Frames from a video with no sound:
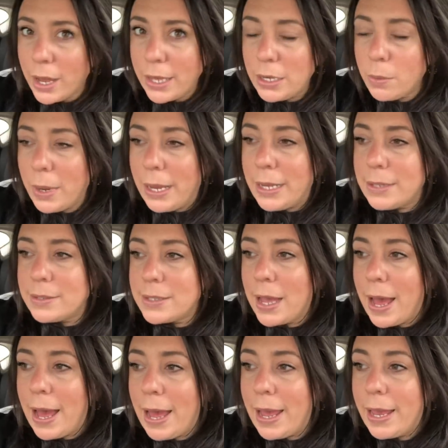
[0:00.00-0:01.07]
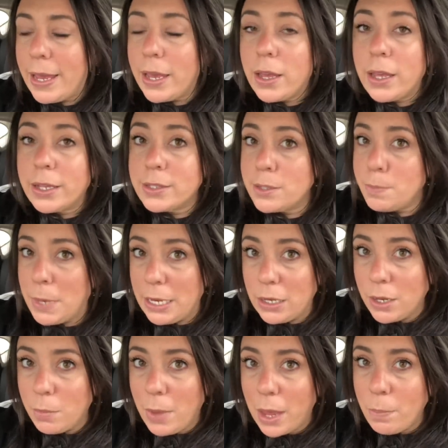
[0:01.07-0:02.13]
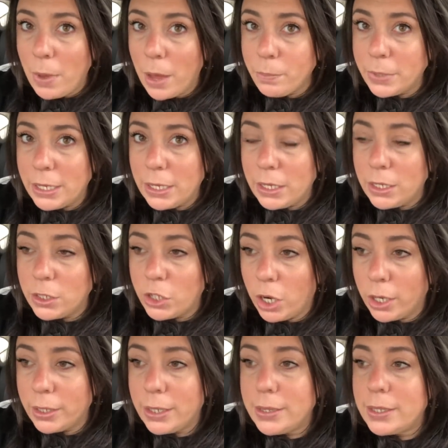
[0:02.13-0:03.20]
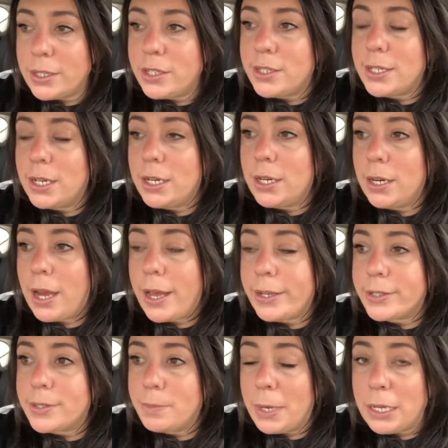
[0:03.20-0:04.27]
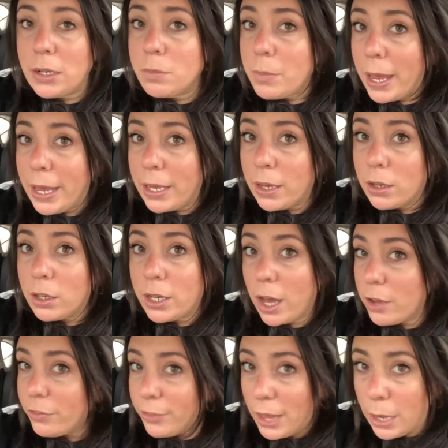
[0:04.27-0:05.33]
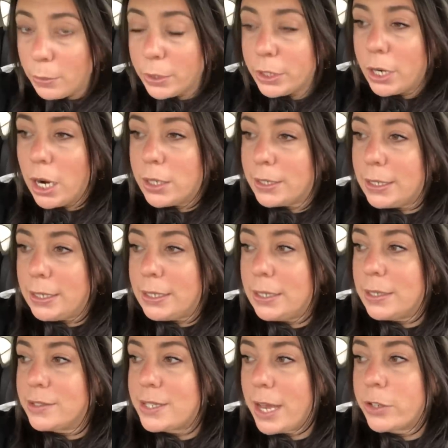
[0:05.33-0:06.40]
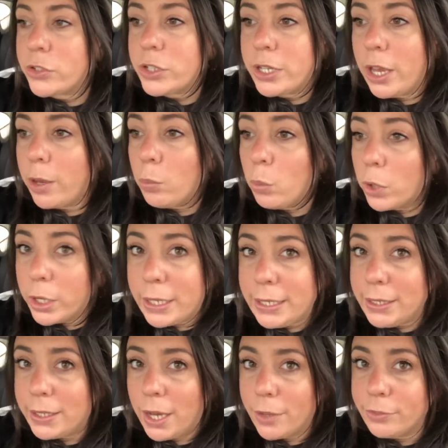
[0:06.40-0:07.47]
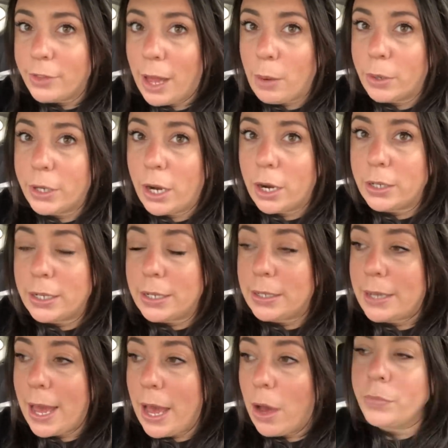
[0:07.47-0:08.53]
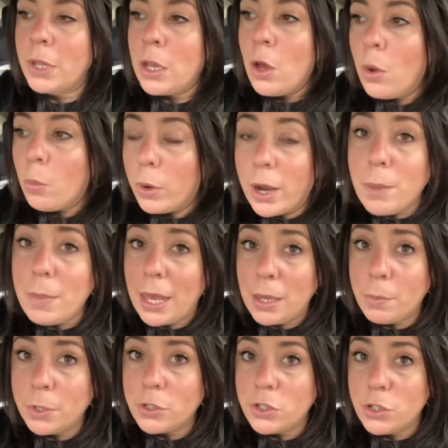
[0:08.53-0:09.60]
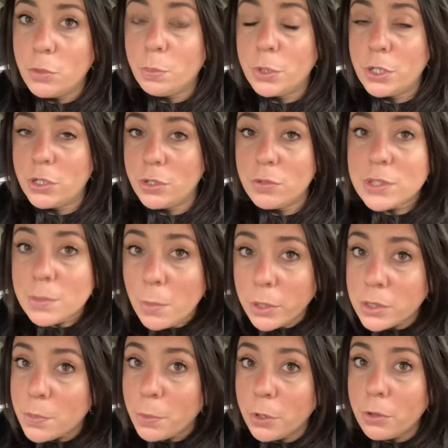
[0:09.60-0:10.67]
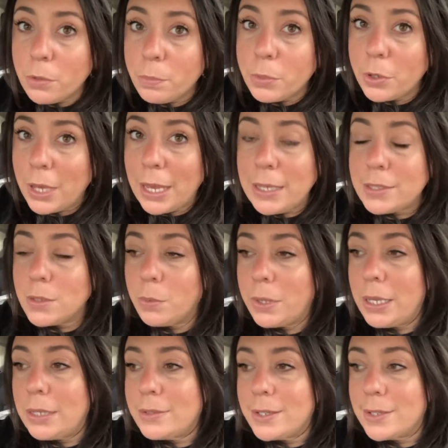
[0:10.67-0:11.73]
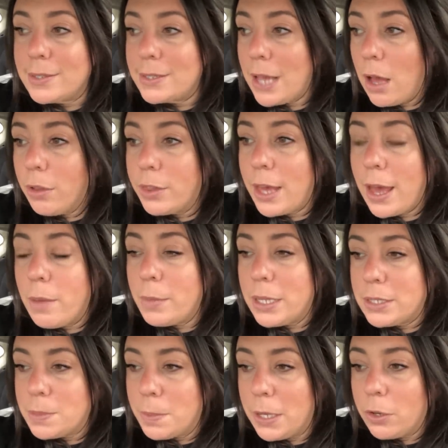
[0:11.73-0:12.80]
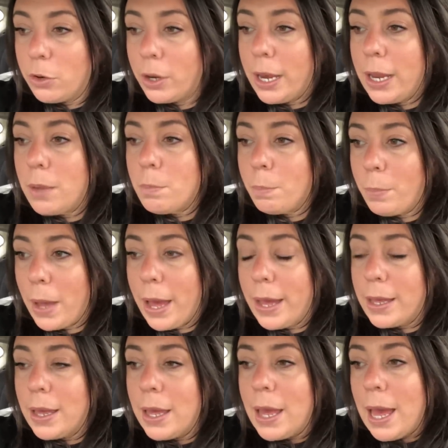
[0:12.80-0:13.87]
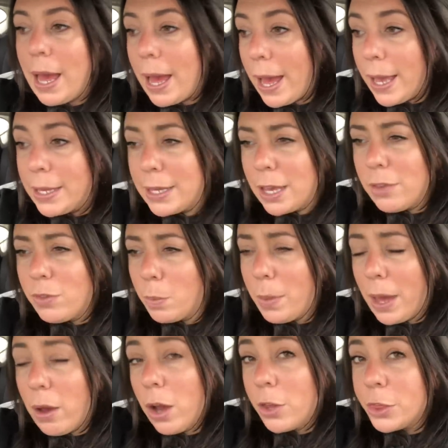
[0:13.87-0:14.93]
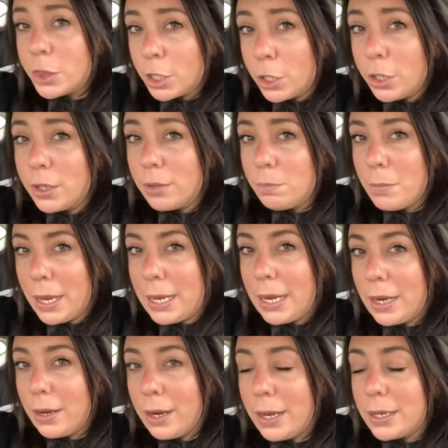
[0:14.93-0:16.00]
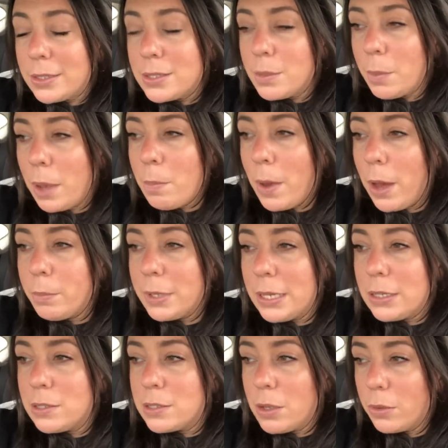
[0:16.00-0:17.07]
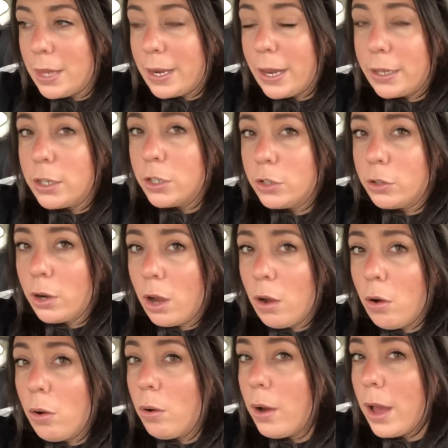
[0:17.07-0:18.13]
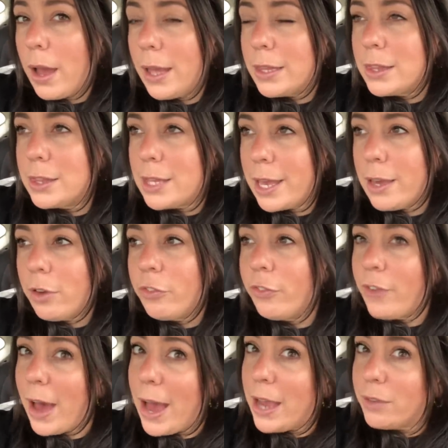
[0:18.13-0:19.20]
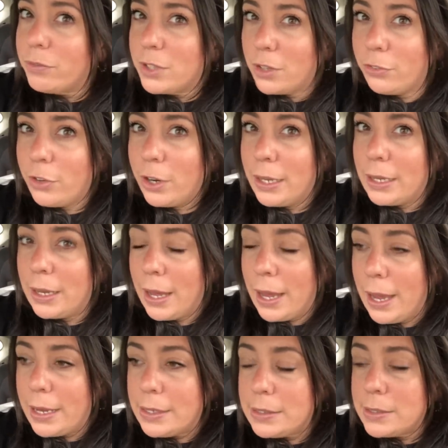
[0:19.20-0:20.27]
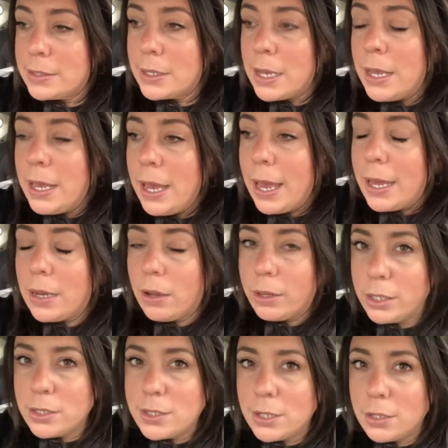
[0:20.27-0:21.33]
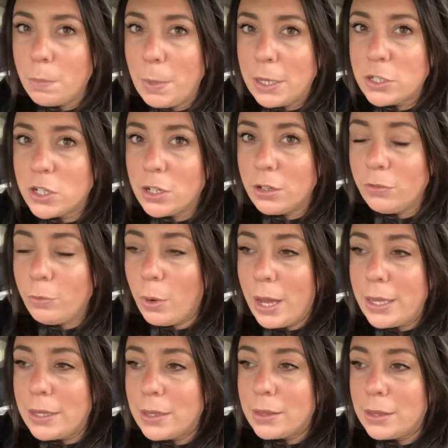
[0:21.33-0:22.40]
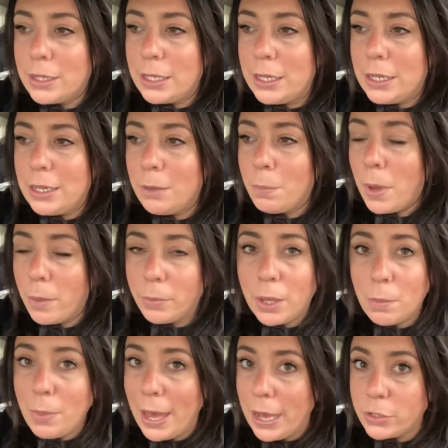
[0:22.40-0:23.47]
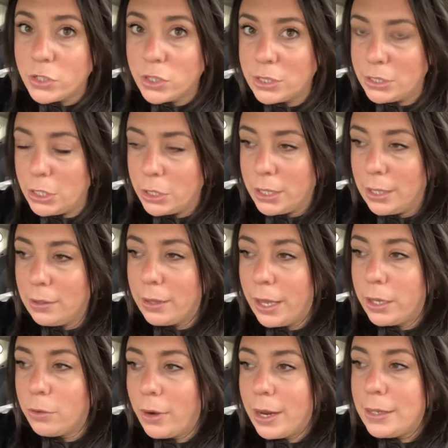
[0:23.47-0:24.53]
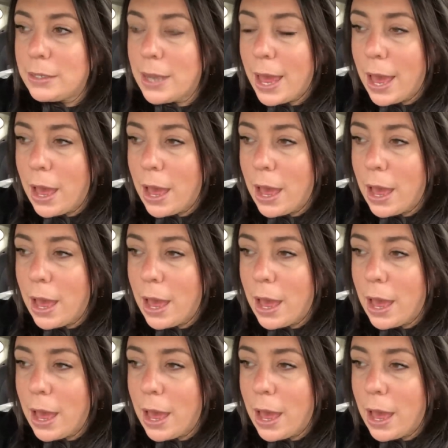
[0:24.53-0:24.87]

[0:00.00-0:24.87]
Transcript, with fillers: So anyways, I expanded my pumpkin garden this year. I expanded my cut flower garden. It's actually a working cut flower garden now, where I'm able to produce multiple bouquets a week to sell them. It's been great, but I gave about a third of my area to my pumpkin so that I could grow, I think, five different kinds. And I'll insert a picture of what the pumpkin patch is looking like right